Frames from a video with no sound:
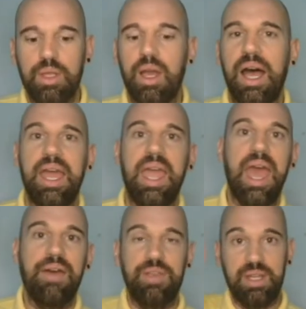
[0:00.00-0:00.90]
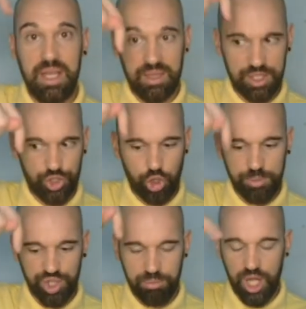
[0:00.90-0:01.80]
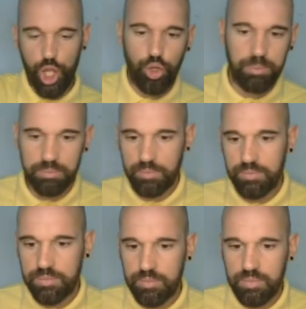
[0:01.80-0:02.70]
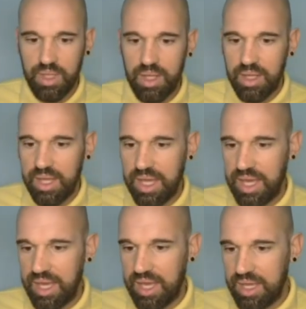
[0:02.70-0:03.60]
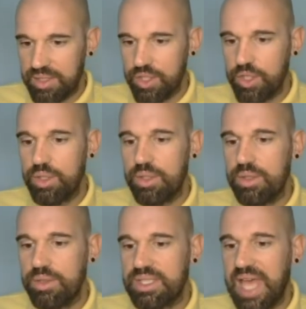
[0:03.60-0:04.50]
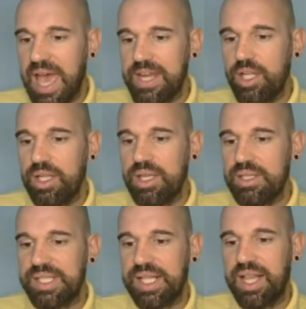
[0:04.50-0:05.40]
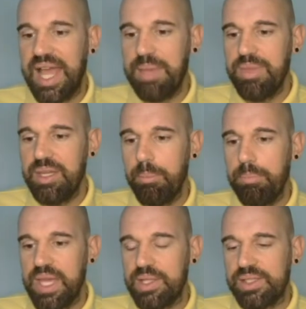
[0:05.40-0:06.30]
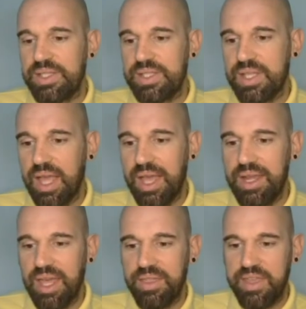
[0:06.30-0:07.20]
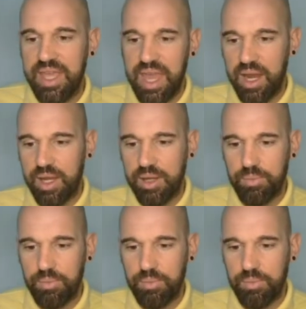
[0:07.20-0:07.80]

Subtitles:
I have it in the description below. And the title is Climate Bits, Unhealthy Air.